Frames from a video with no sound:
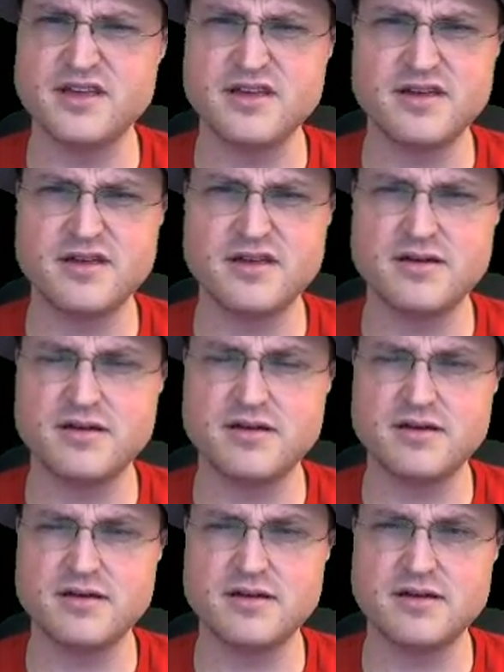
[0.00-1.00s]

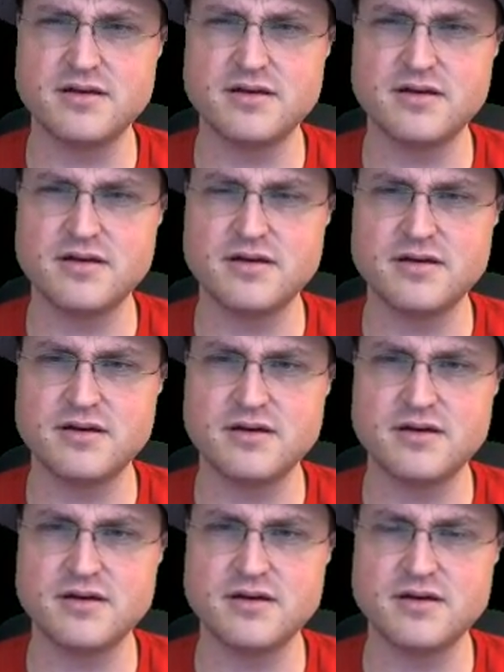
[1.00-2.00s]

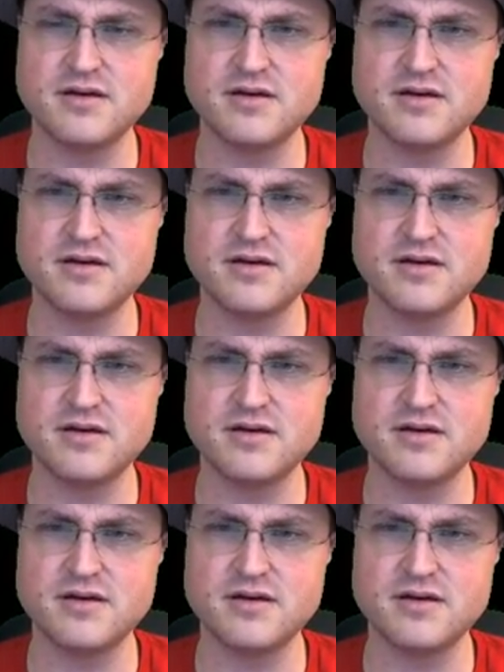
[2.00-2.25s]
(no one is talking)